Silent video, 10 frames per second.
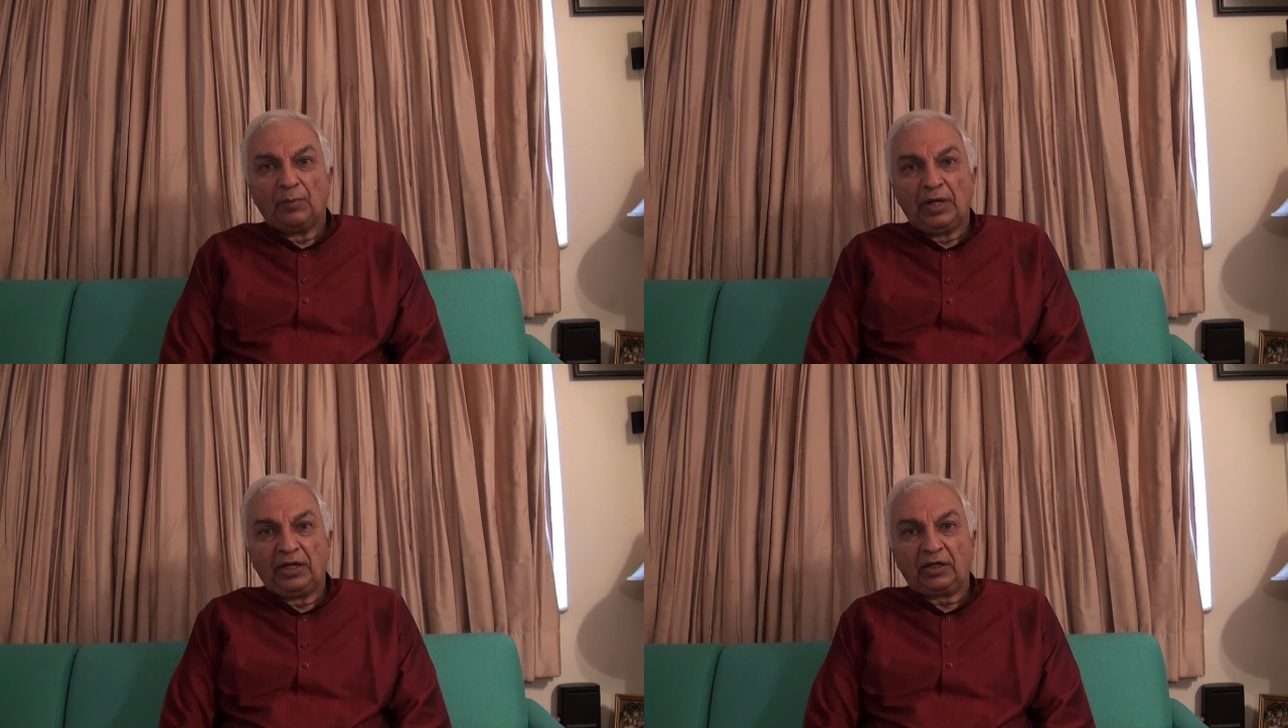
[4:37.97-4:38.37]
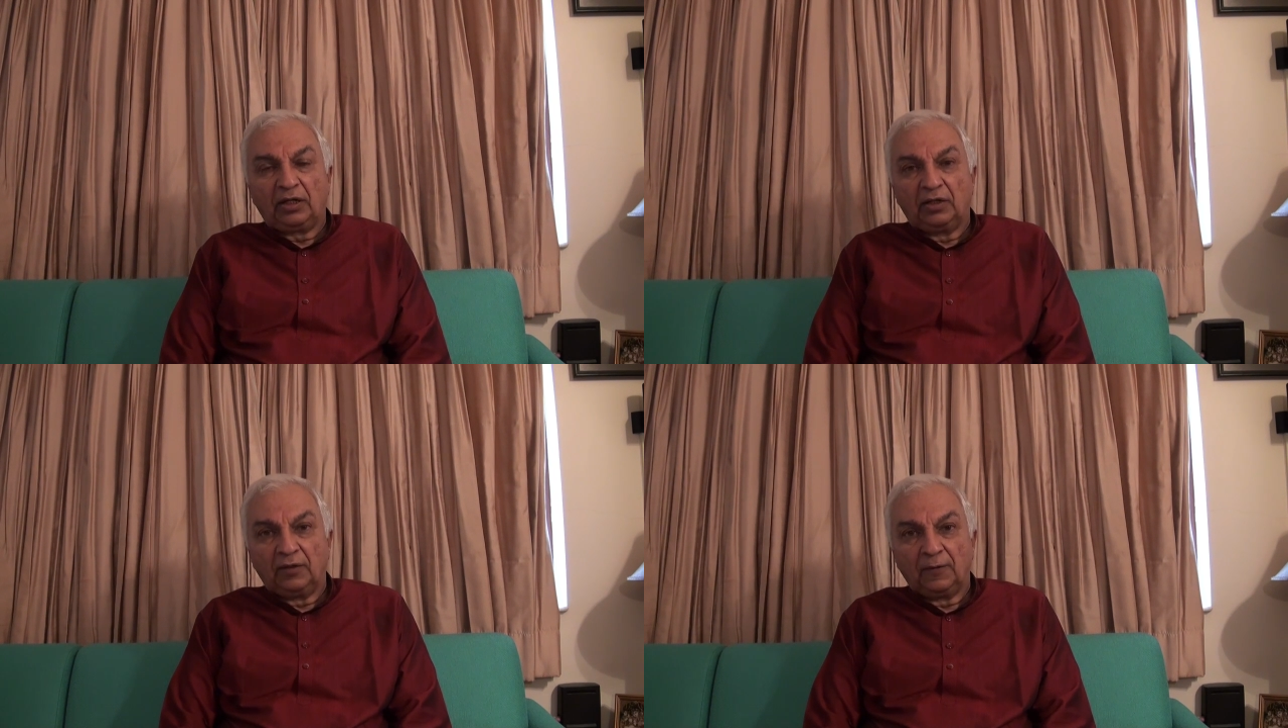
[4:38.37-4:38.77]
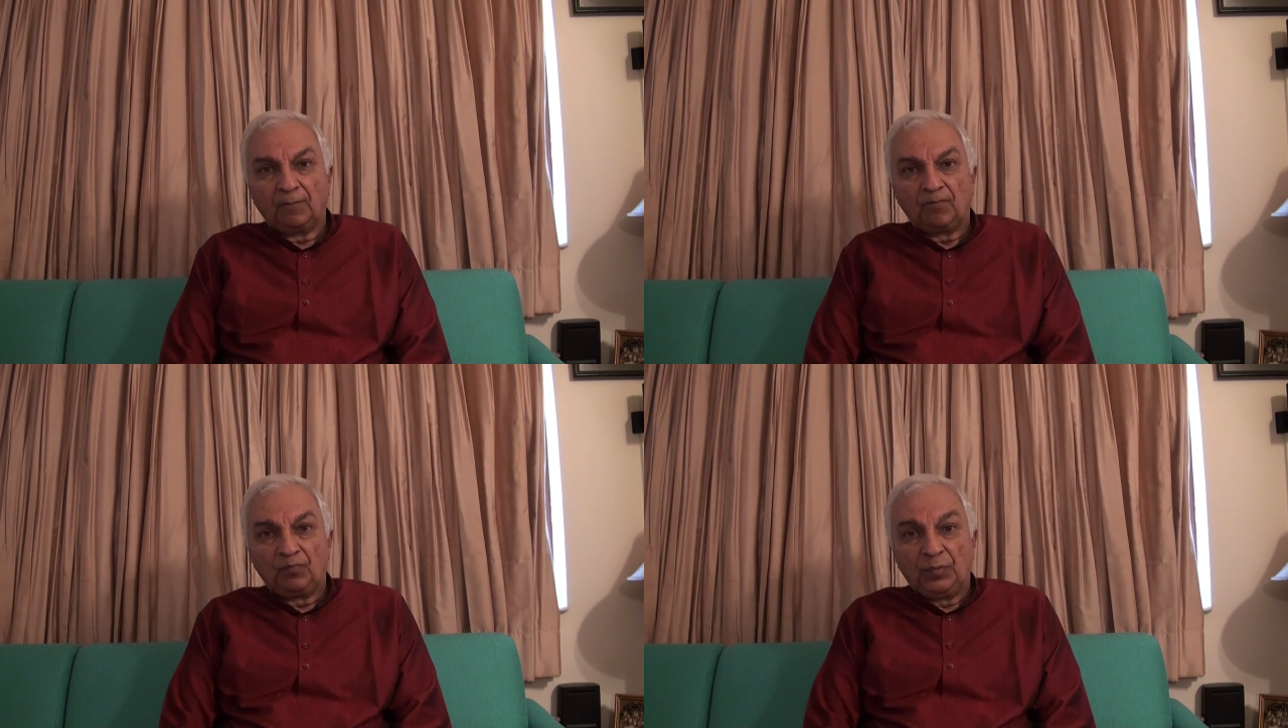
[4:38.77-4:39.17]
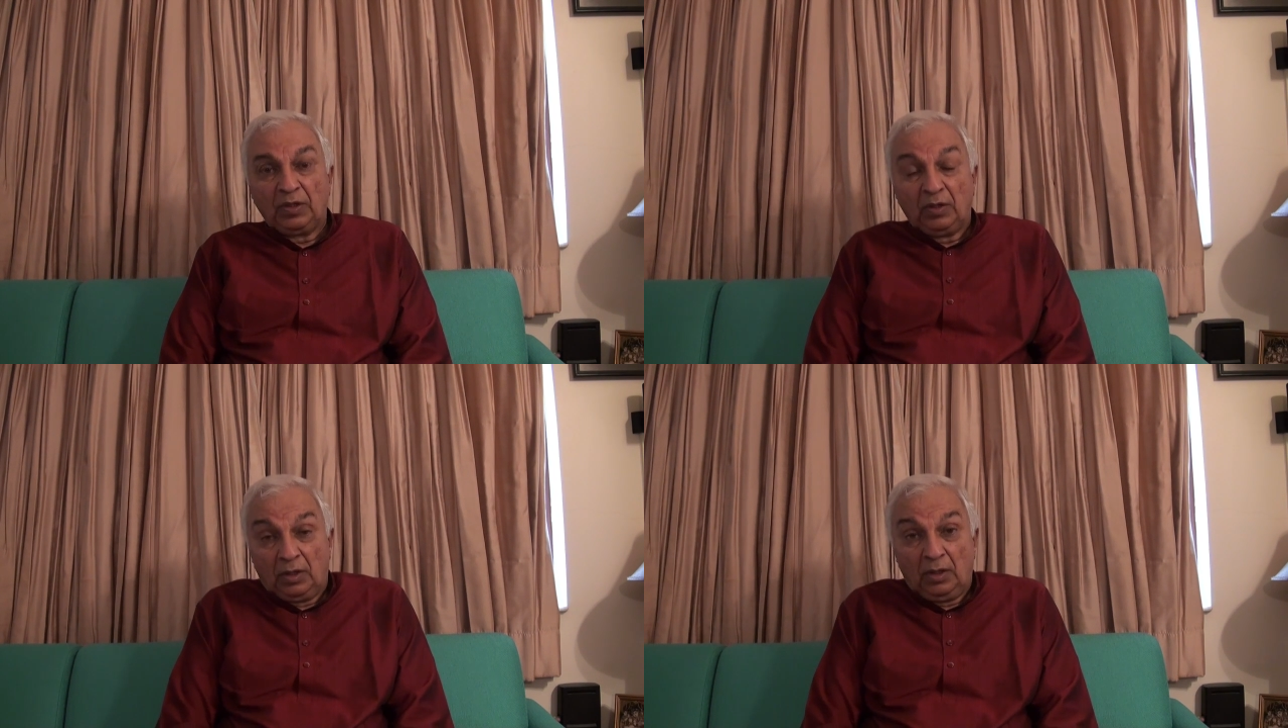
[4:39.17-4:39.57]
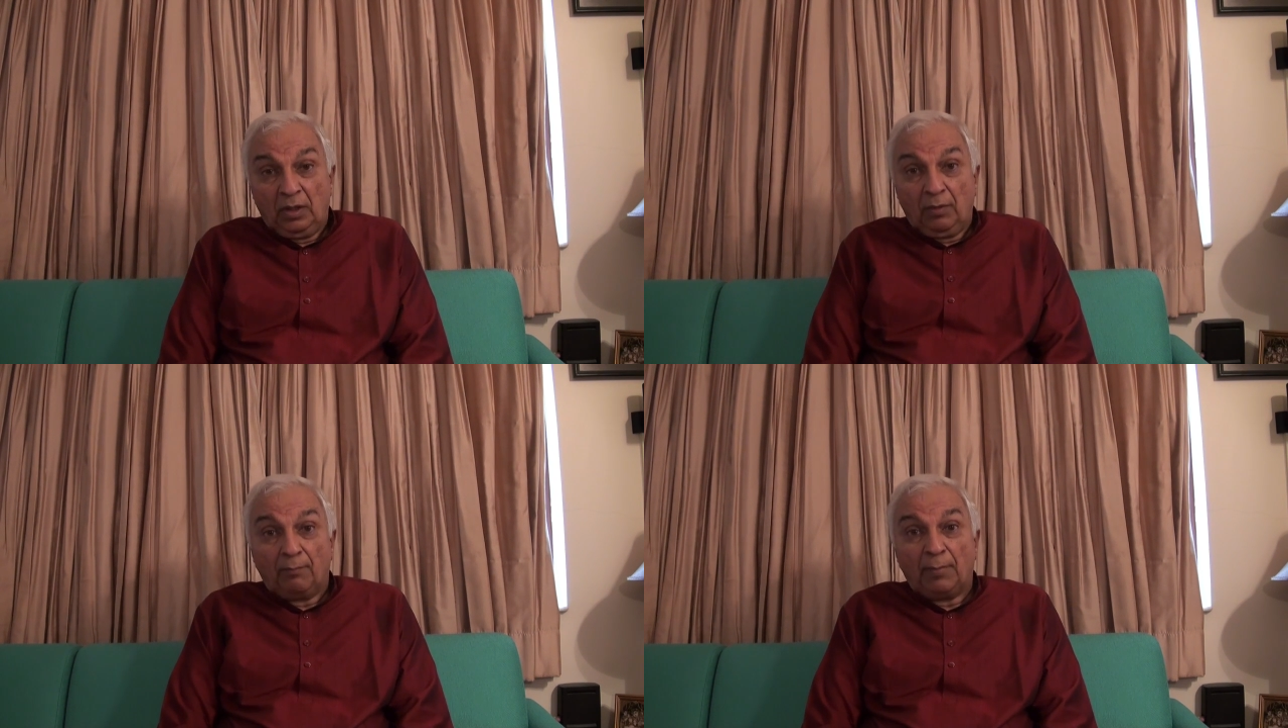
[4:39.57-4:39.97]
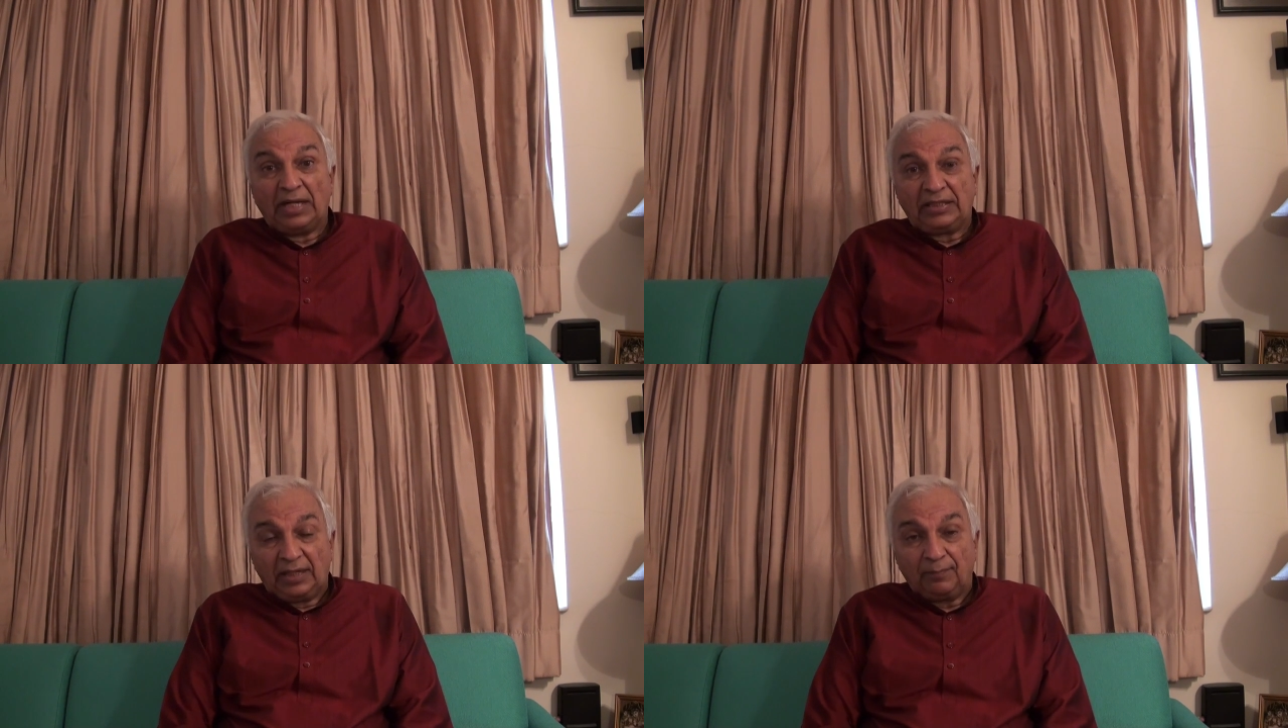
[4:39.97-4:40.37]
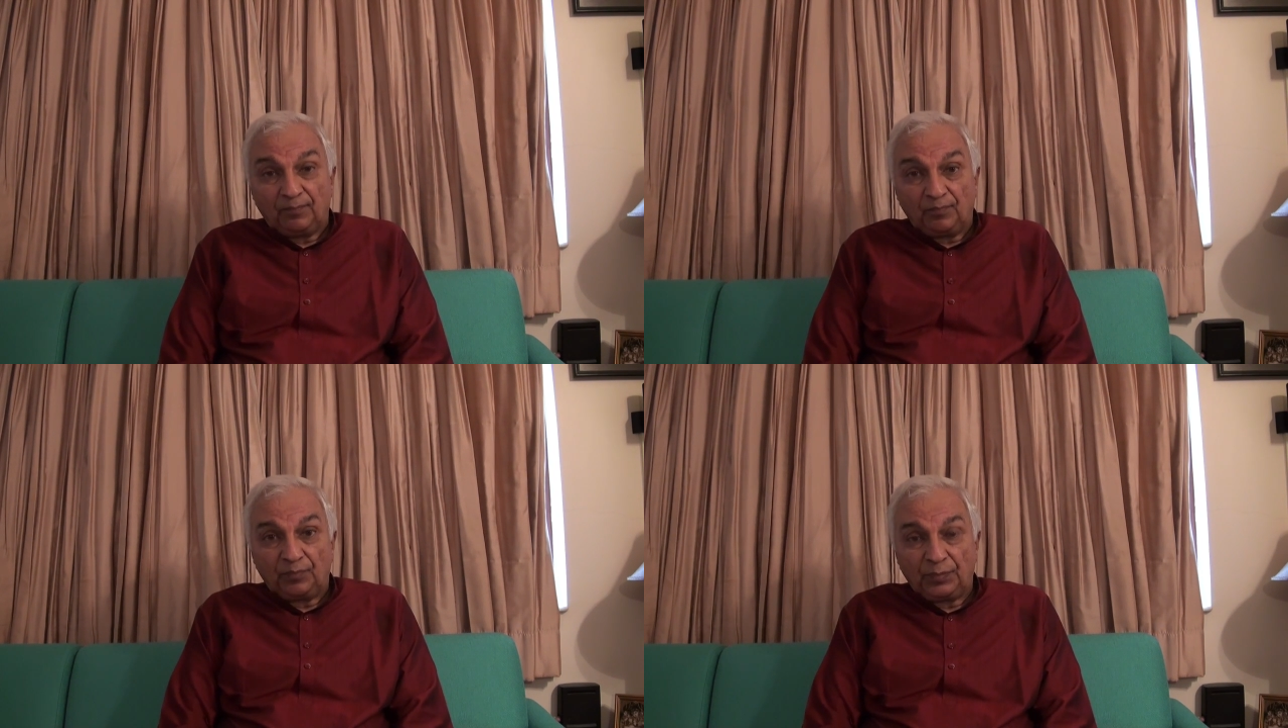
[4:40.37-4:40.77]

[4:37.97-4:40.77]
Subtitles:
America by them.